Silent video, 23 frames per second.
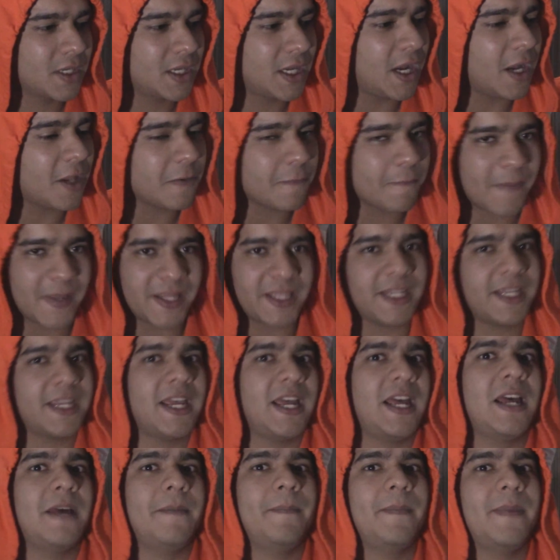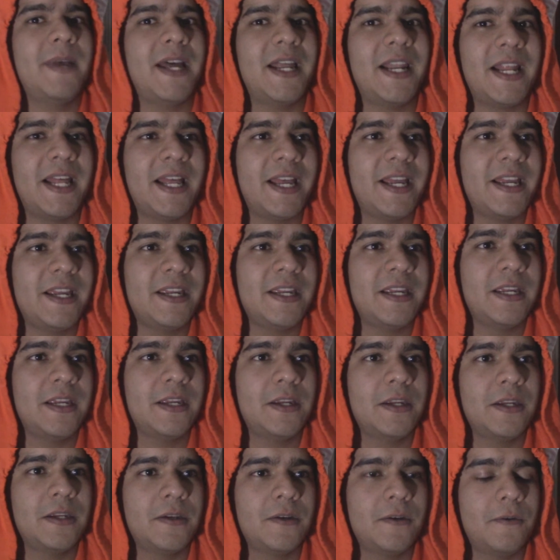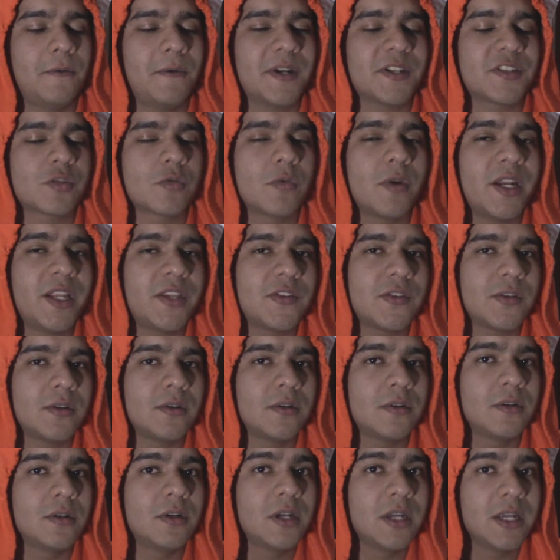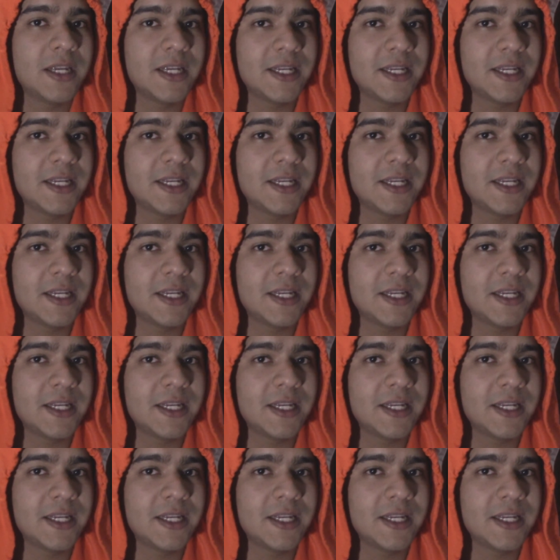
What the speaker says: got Bandicam and I was ready to